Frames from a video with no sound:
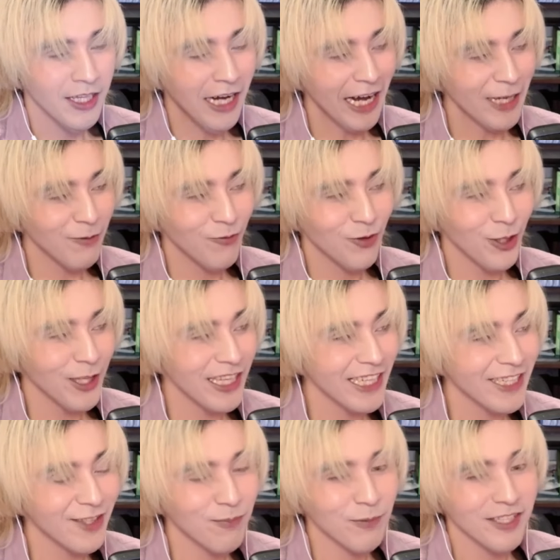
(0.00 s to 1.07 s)
I feel
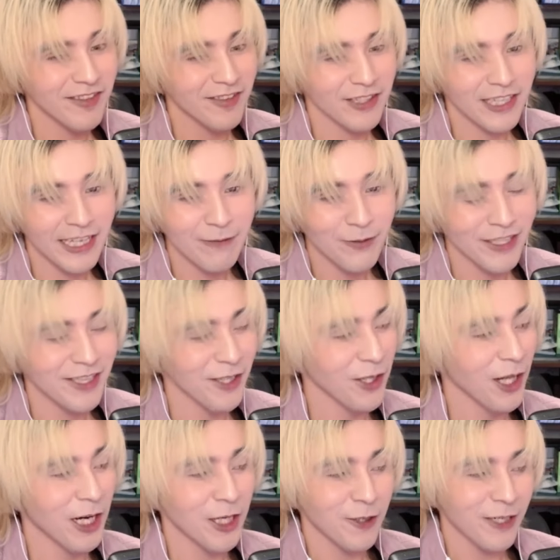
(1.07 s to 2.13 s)
like Kiss Alive hit the
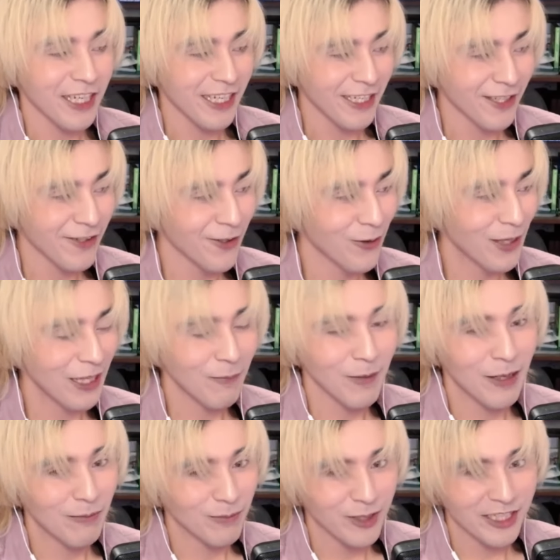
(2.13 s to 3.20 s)
lottery with
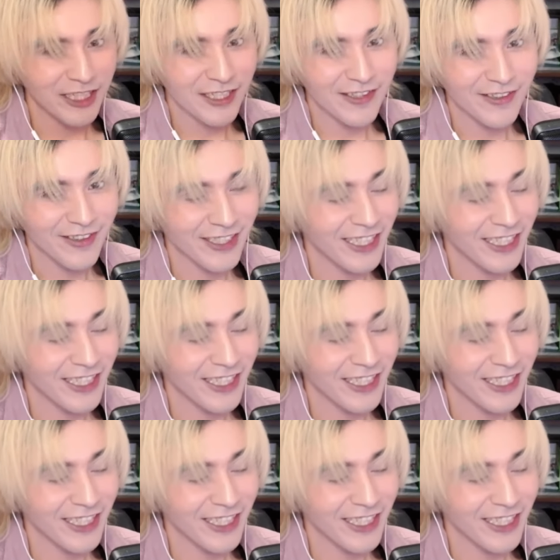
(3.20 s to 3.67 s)
members.